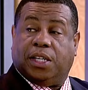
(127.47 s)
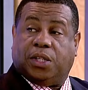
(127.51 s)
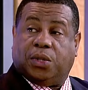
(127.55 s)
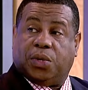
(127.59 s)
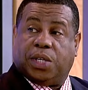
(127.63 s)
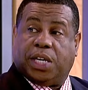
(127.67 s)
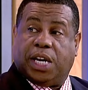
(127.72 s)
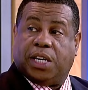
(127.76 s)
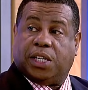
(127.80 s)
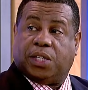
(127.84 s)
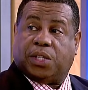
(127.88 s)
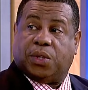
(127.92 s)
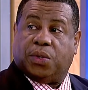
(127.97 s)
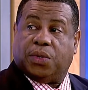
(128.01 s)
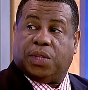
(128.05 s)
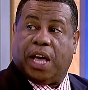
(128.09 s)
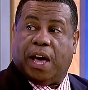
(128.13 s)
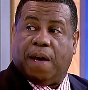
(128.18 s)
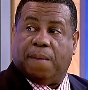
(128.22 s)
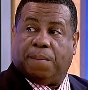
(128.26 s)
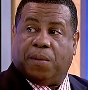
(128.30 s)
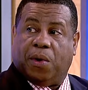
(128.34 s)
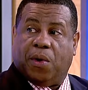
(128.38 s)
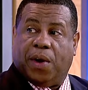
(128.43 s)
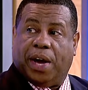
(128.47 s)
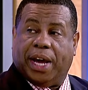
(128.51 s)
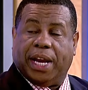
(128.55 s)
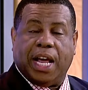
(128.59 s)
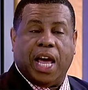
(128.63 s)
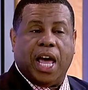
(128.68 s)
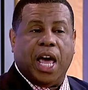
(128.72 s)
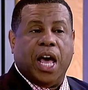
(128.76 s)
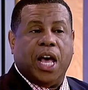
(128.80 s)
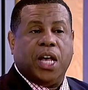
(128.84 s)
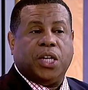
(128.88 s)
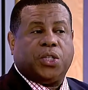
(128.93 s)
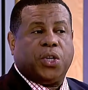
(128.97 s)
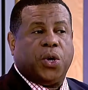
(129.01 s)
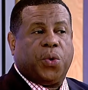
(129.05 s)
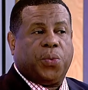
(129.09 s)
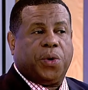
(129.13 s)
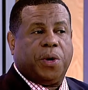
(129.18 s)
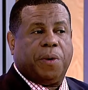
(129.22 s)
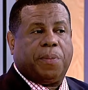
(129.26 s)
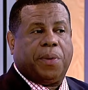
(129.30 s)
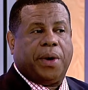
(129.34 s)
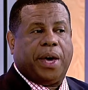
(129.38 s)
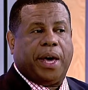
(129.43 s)
to get to that point. So
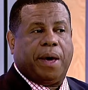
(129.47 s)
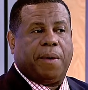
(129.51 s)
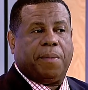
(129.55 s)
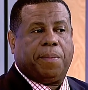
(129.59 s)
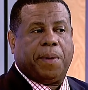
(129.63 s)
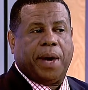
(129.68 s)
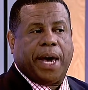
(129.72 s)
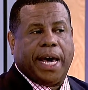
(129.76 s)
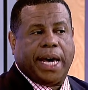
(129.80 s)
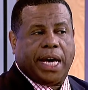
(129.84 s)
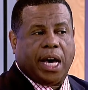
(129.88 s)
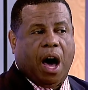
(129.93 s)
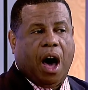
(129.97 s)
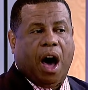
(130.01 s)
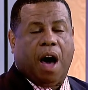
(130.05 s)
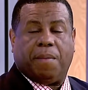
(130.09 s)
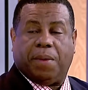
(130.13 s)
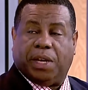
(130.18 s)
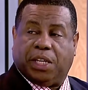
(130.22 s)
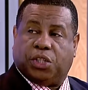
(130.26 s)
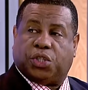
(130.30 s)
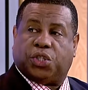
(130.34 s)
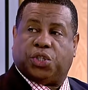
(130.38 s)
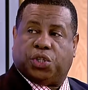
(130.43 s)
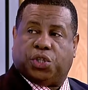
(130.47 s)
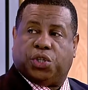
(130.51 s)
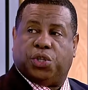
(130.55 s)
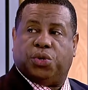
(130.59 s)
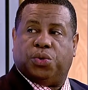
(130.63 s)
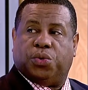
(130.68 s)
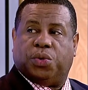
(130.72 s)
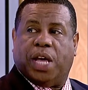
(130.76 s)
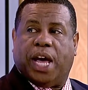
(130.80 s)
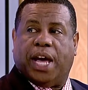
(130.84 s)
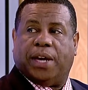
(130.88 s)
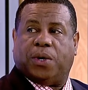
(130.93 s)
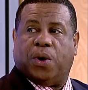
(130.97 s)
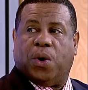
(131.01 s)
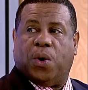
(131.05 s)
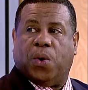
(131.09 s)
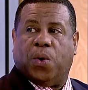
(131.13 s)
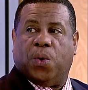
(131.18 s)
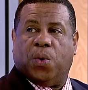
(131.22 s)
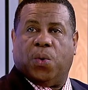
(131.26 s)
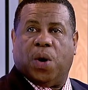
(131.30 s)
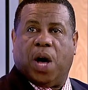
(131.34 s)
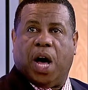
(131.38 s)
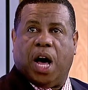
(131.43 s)
we're pay paying homage to that
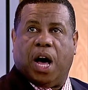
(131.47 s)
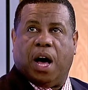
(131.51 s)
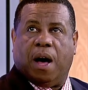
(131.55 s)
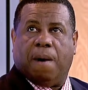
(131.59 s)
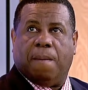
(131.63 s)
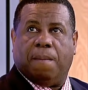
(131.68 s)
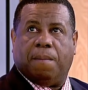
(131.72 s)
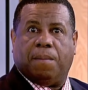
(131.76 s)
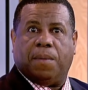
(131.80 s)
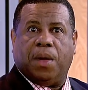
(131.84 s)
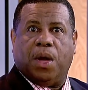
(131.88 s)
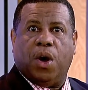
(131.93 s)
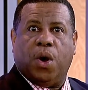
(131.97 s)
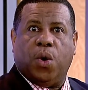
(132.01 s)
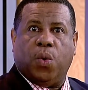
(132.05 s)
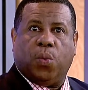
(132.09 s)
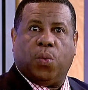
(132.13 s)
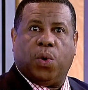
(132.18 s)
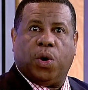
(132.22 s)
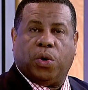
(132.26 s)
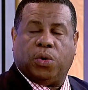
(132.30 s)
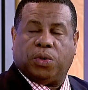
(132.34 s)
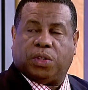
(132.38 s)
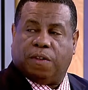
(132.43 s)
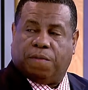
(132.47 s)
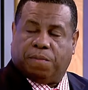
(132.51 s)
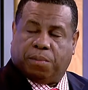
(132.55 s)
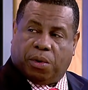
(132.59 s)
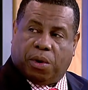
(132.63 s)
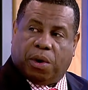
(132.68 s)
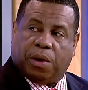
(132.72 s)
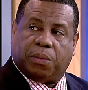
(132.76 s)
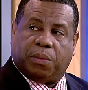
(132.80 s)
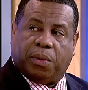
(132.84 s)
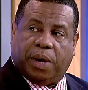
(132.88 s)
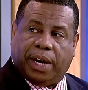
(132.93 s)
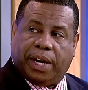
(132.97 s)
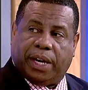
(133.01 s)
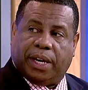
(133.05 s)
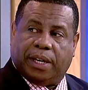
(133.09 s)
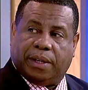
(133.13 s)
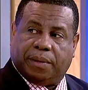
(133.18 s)
whole um, world of Broadway.